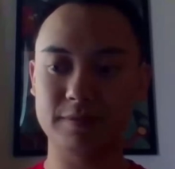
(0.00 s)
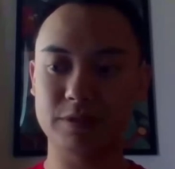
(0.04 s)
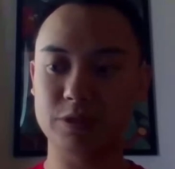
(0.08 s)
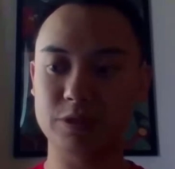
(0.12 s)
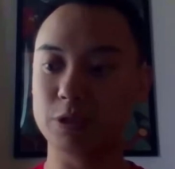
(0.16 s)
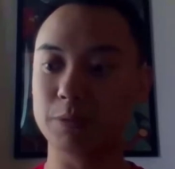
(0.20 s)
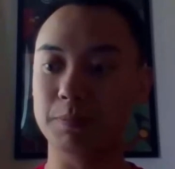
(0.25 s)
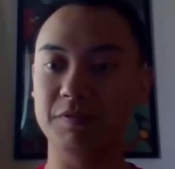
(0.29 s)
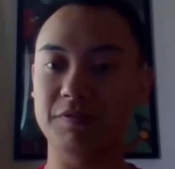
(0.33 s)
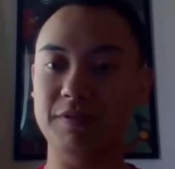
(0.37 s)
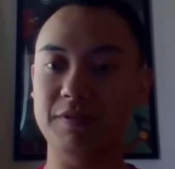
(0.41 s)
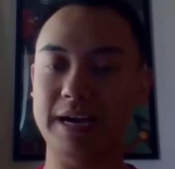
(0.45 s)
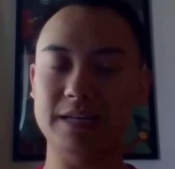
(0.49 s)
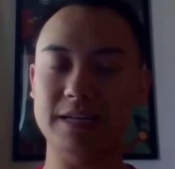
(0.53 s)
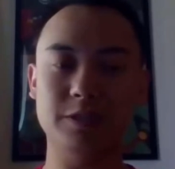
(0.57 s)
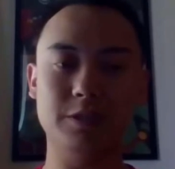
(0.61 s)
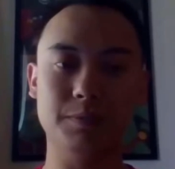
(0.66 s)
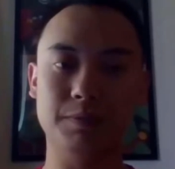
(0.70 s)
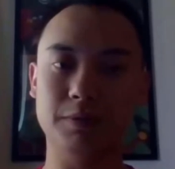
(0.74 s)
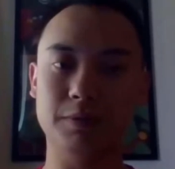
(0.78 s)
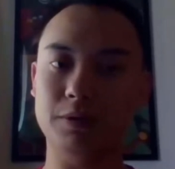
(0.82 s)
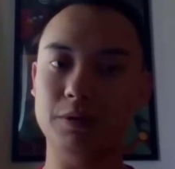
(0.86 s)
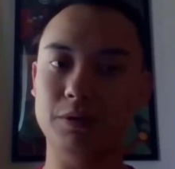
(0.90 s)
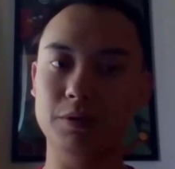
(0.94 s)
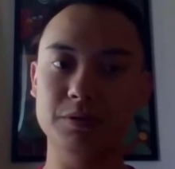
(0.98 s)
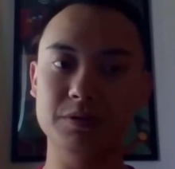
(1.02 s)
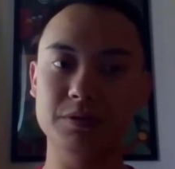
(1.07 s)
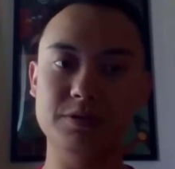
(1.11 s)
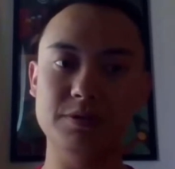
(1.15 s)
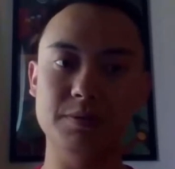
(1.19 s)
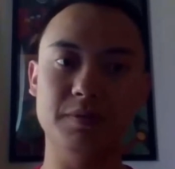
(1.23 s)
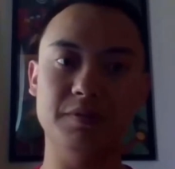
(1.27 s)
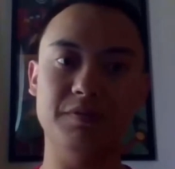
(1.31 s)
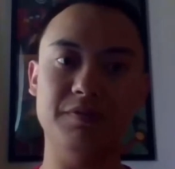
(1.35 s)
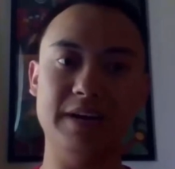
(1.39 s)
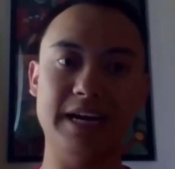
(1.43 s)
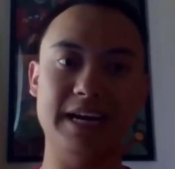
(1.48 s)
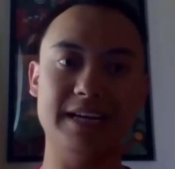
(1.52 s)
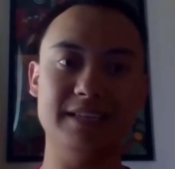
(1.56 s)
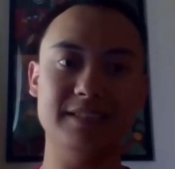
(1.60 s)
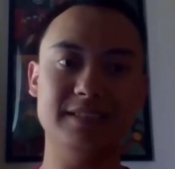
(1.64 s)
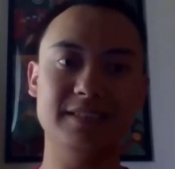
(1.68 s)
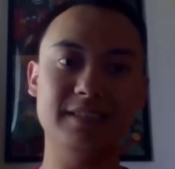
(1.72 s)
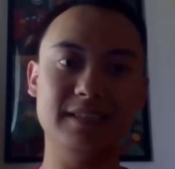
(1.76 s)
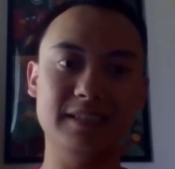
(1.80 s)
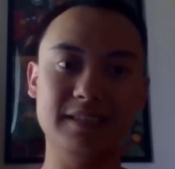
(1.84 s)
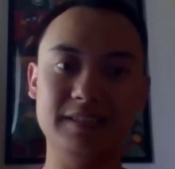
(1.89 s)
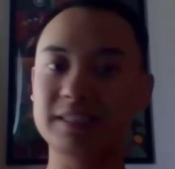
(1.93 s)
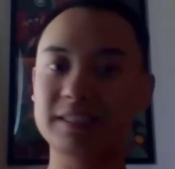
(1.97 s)
super fast.
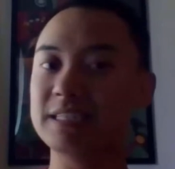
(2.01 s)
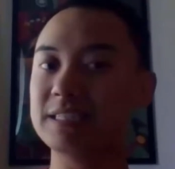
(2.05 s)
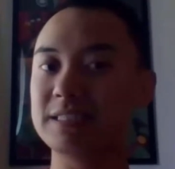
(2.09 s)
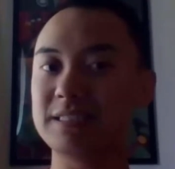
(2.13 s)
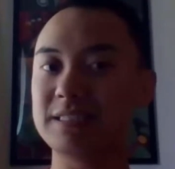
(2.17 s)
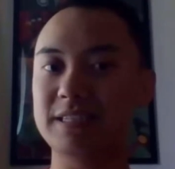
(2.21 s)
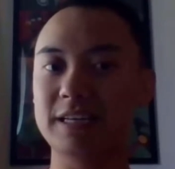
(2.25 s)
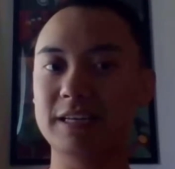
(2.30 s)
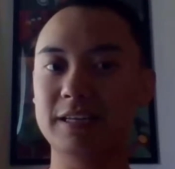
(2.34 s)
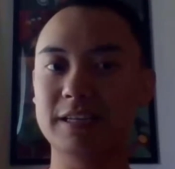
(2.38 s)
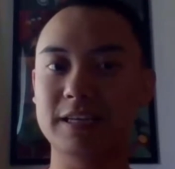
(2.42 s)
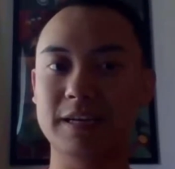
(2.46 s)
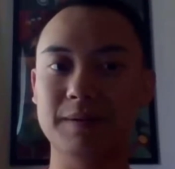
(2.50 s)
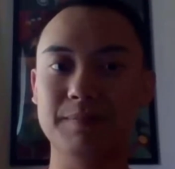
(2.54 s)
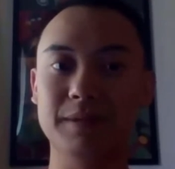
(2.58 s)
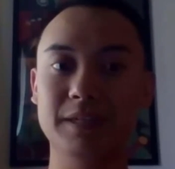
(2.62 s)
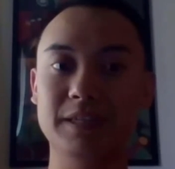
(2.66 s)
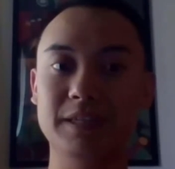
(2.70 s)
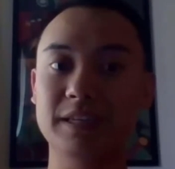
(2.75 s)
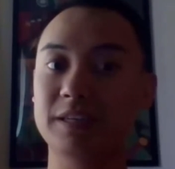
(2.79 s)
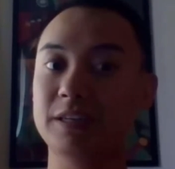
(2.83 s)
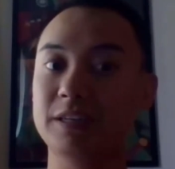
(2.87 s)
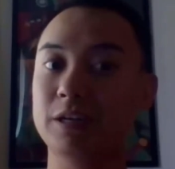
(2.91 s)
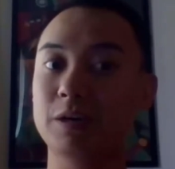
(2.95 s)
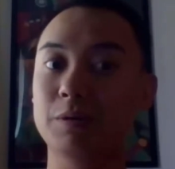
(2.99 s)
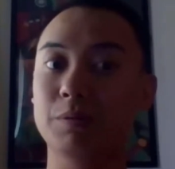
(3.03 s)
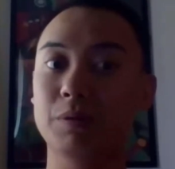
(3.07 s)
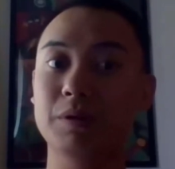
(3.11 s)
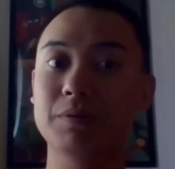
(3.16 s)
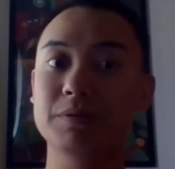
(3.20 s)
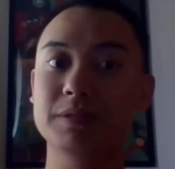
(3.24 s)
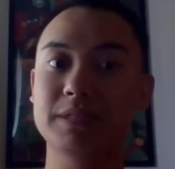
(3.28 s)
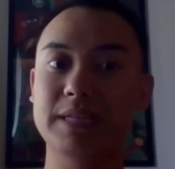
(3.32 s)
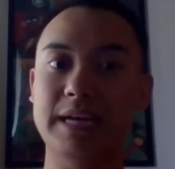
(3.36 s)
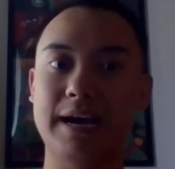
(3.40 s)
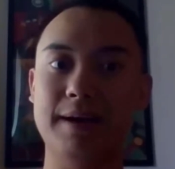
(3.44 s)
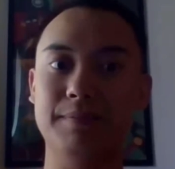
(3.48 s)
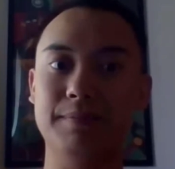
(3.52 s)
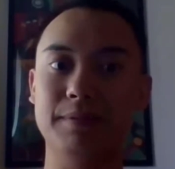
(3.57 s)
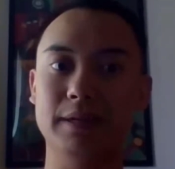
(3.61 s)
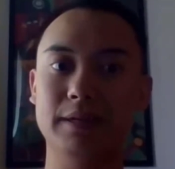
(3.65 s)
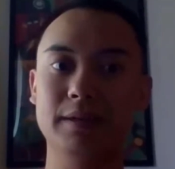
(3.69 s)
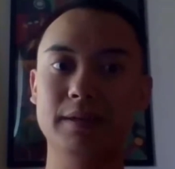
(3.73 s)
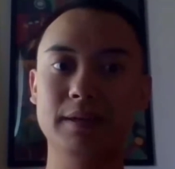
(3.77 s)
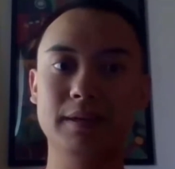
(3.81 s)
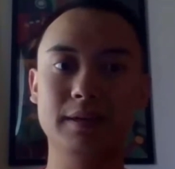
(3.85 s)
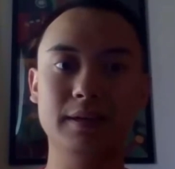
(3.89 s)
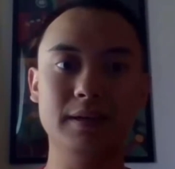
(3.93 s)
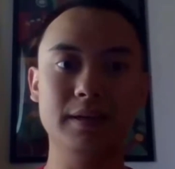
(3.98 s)
Didn't see it coming, didn't know what was
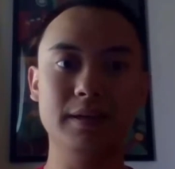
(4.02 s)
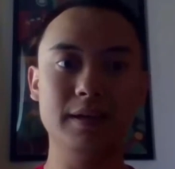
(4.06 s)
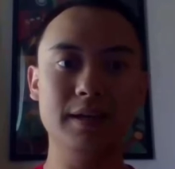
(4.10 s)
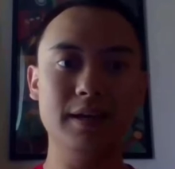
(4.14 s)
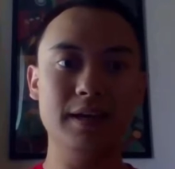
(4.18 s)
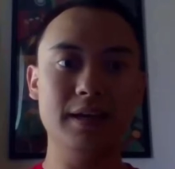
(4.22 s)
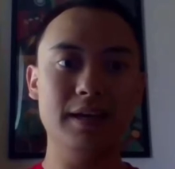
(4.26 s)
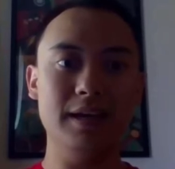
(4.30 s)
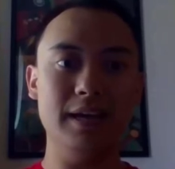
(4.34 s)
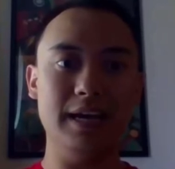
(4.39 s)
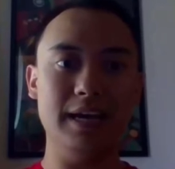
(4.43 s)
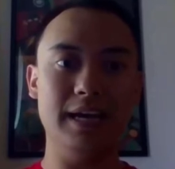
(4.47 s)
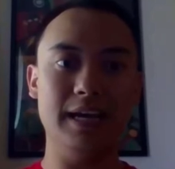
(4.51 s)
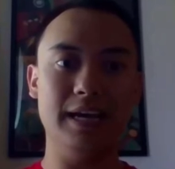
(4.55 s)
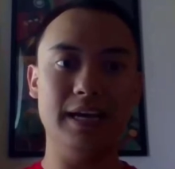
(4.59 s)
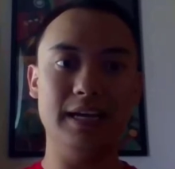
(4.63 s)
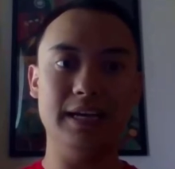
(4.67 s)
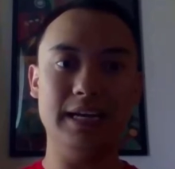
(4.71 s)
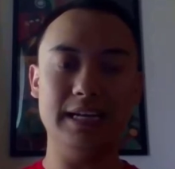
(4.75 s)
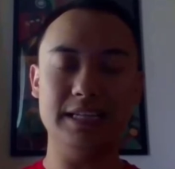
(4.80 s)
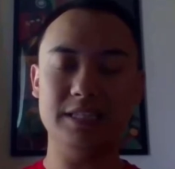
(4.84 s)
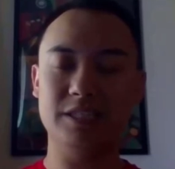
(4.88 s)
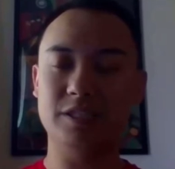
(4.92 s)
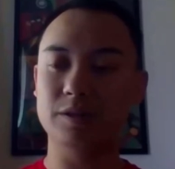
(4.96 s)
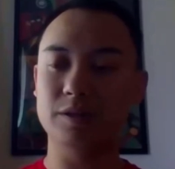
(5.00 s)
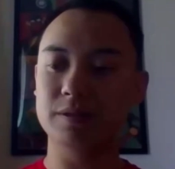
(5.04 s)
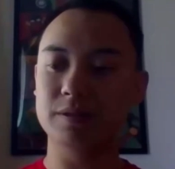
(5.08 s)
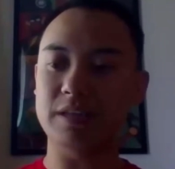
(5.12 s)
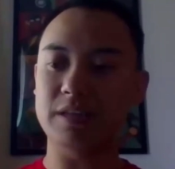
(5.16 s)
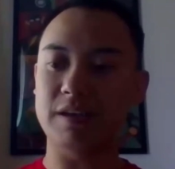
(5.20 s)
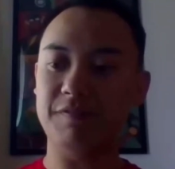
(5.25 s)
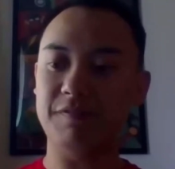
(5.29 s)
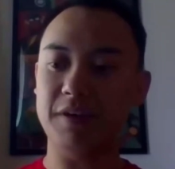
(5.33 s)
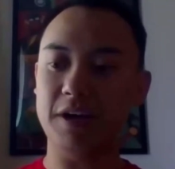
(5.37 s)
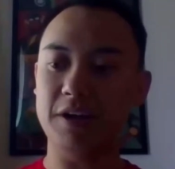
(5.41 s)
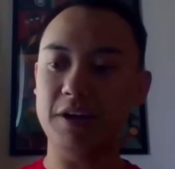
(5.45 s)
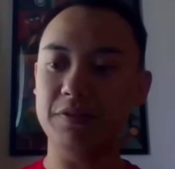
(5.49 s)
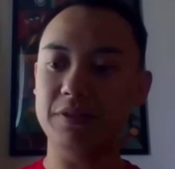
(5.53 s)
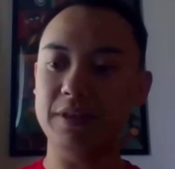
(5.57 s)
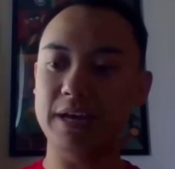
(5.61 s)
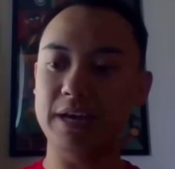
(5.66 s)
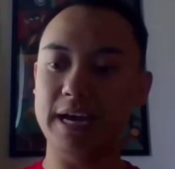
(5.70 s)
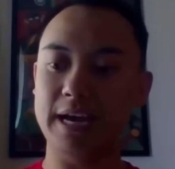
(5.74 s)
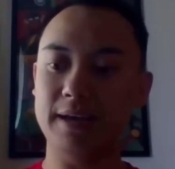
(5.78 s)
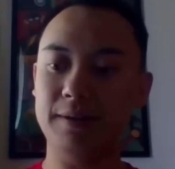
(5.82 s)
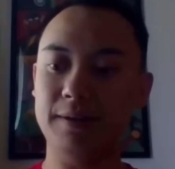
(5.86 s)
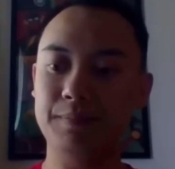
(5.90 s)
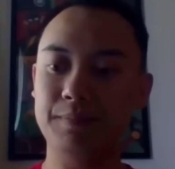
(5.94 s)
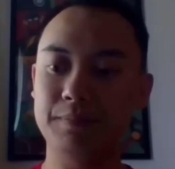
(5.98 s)
happening. And as soon as I felt
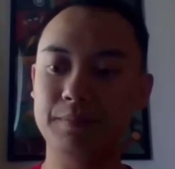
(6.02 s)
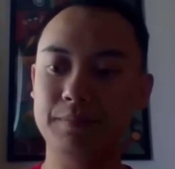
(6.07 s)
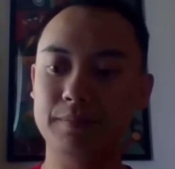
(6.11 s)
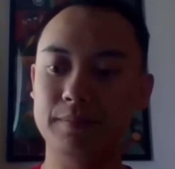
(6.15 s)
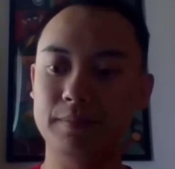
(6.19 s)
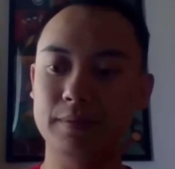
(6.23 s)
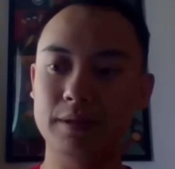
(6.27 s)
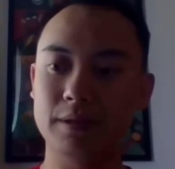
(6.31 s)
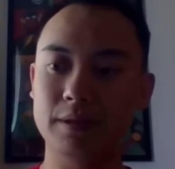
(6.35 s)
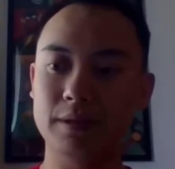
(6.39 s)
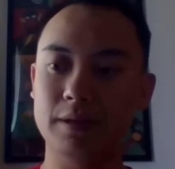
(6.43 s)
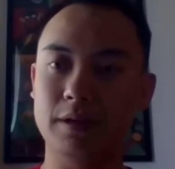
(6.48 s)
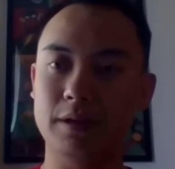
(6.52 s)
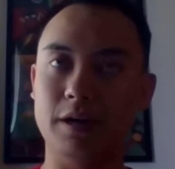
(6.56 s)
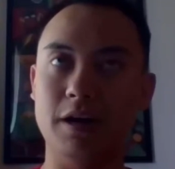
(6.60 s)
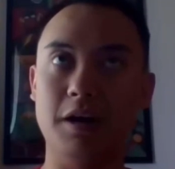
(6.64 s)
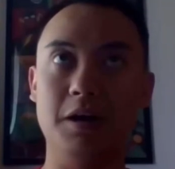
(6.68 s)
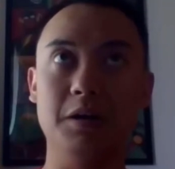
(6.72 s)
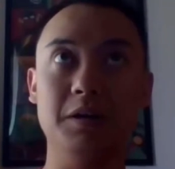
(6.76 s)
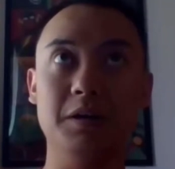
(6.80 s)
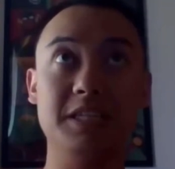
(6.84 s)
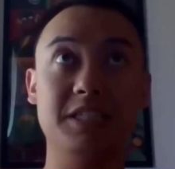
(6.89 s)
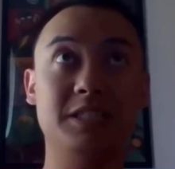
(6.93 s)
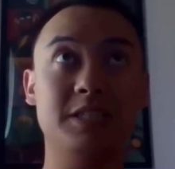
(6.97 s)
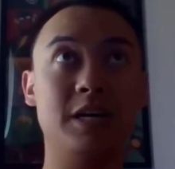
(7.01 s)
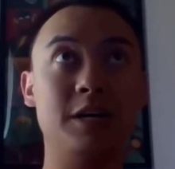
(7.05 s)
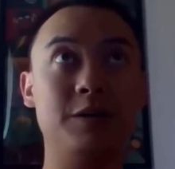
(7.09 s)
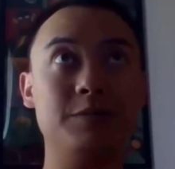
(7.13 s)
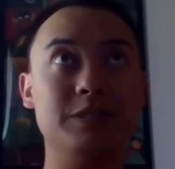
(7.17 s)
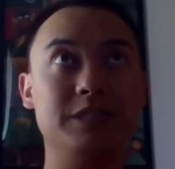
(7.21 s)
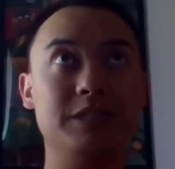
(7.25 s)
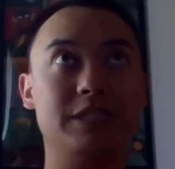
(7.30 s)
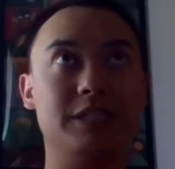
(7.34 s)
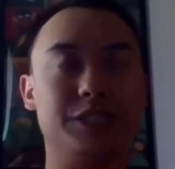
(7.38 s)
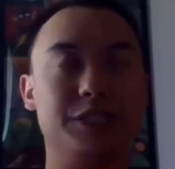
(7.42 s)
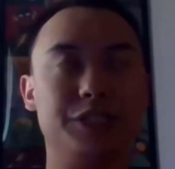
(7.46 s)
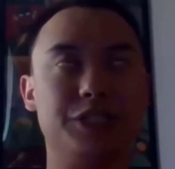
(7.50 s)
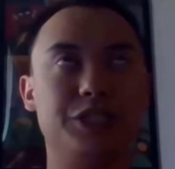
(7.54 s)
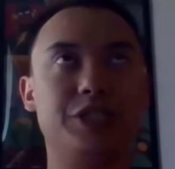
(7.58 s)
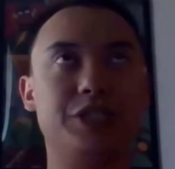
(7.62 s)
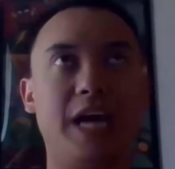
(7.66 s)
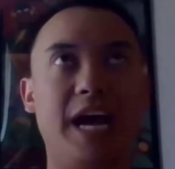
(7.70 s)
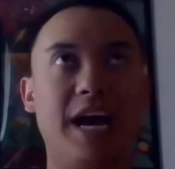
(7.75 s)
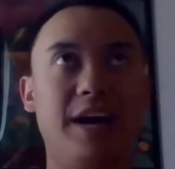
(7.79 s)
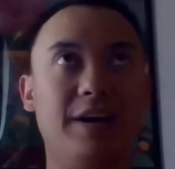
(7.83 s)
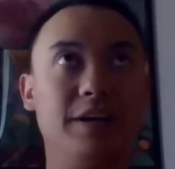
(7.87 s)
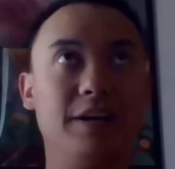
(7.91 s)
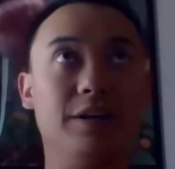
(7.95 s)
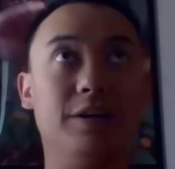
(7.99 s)
that, all I saw was this
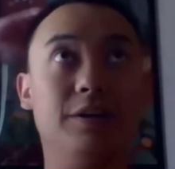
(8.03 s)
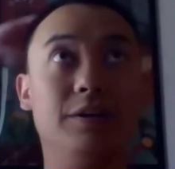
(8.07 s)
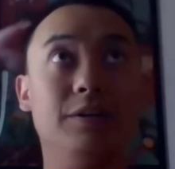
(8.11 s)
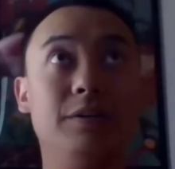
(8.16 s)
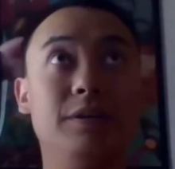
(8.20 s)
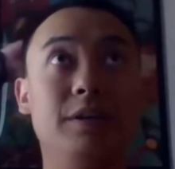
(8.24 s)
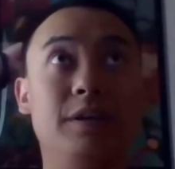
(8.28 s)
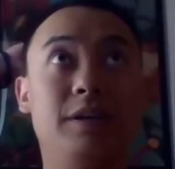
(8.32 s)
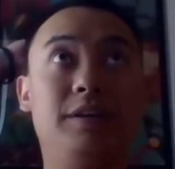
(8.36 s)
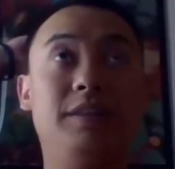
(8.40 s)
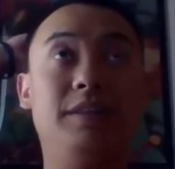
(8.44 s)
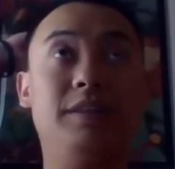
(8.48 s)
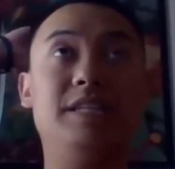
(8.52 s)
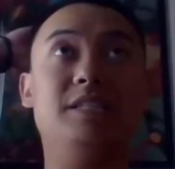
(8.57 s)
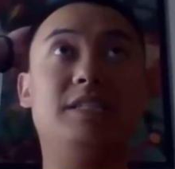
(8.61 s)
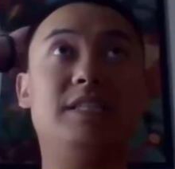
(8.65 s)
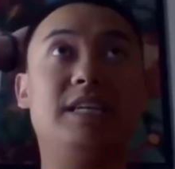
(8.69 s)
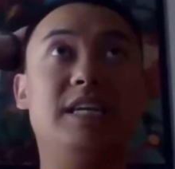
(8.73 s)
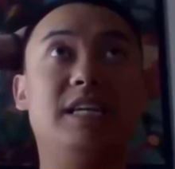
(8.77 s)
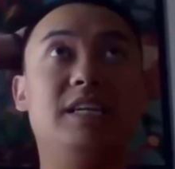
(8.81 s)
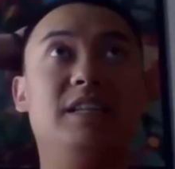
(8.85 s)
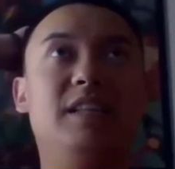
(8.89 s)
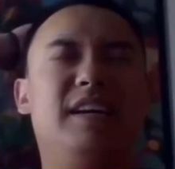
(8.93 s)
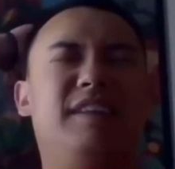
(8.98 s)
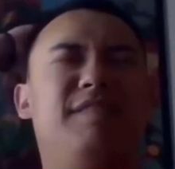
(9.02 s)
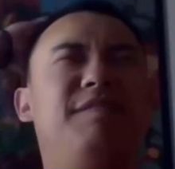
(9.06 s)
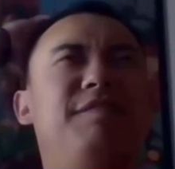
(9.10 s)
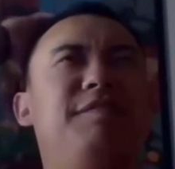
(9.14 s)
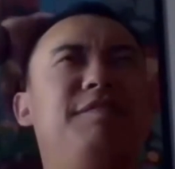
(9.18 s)
shadow that just kind of like